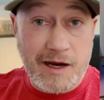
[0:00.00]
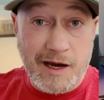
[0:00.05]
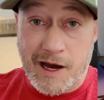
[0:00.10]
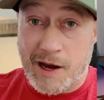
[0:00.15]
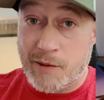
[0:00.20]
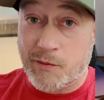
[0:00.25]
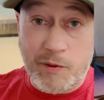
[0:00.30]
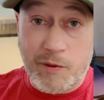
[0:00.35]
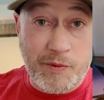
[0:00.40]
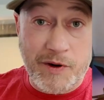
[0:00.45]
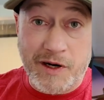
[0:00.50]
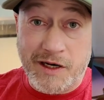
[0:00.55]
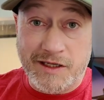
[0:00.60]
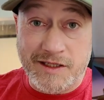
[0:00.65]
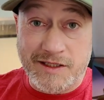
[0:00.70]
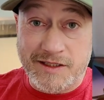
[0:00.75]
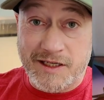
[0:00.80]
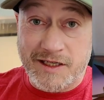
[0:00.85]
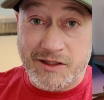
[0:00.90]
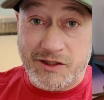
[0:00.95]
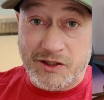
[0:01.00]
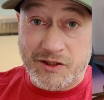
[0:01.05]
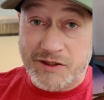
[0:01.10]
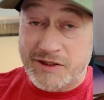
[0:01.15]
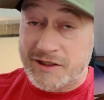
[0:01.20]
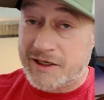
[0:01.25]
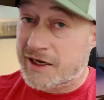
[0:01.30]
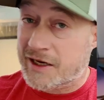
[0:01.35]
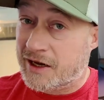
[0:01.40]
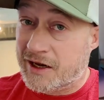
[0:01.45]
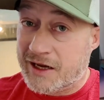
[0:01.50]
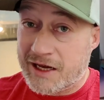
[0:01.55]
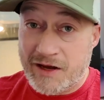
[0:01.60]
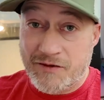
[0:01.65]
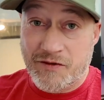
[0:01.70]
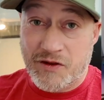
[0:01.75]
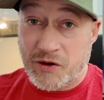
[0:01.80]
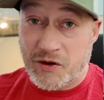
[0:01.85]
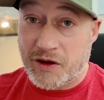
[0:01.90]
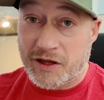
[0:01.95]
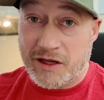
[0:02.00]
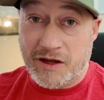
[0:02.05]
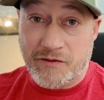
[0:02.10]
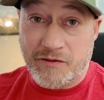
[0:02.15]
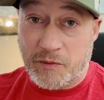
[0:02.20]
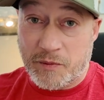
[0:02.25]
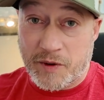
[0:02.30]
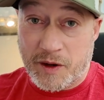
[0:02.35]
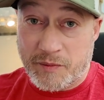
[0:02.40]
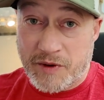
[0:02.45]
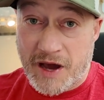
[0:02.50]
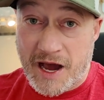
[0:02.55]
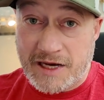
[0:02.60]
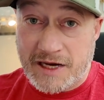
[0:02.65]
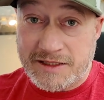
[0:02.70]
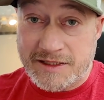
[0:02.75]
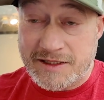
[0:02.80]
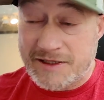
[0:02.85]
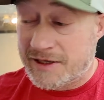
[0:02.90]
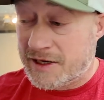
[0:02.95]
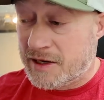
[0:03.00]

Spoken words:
I'm ripping into the scissors, even though I love opening packs.